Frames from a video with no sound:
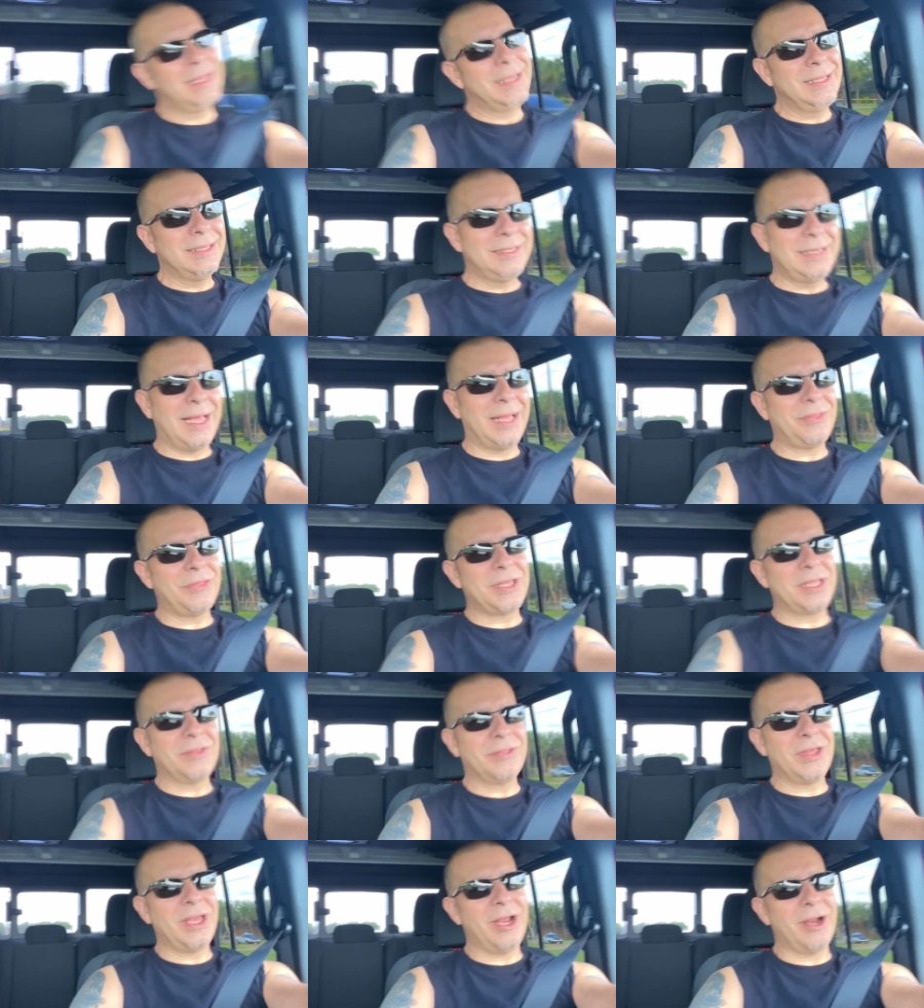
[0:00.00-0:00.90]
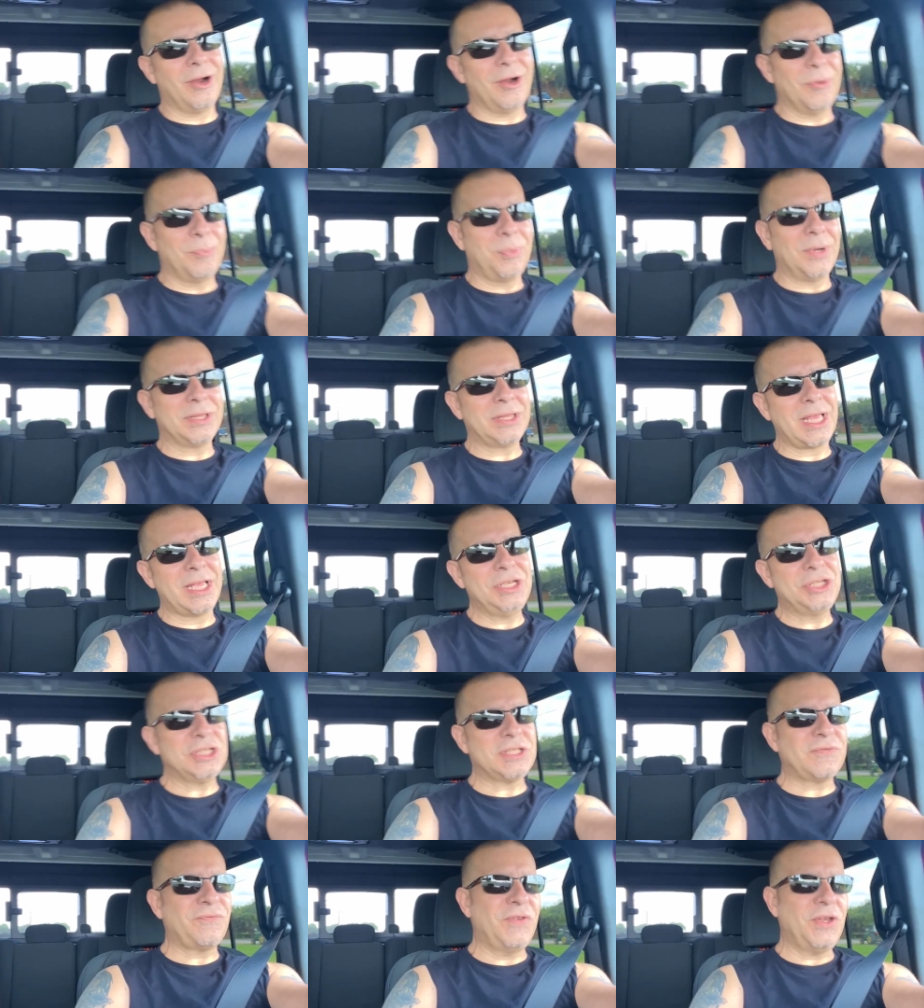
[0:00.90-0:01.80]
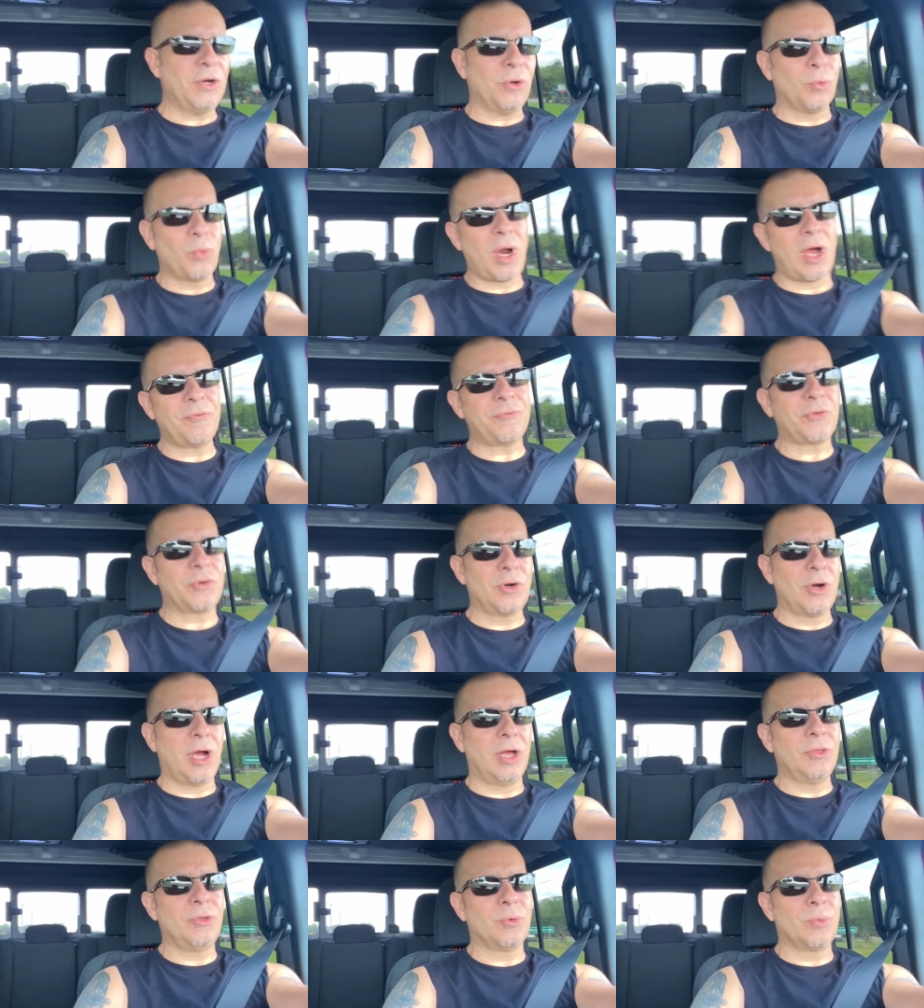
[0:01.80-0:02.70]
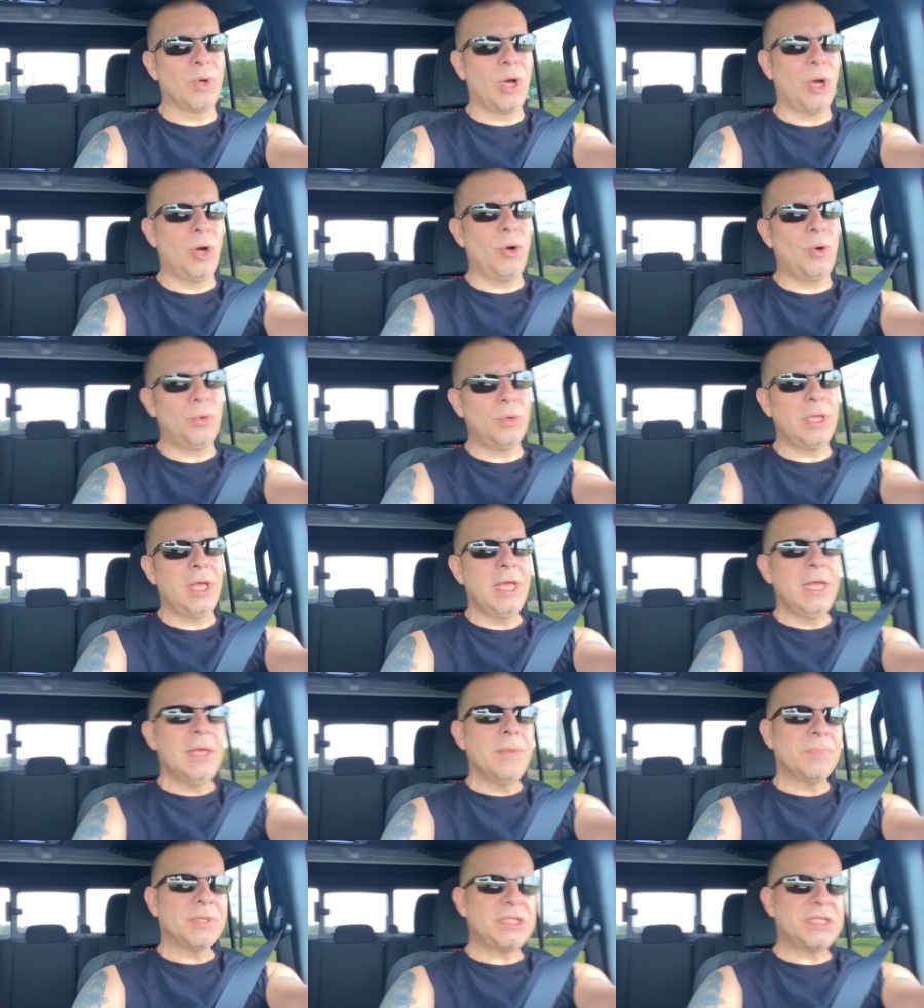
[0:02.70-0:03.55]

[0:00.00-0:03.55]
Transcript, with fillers: nothing there. But they just feel rougher on the road,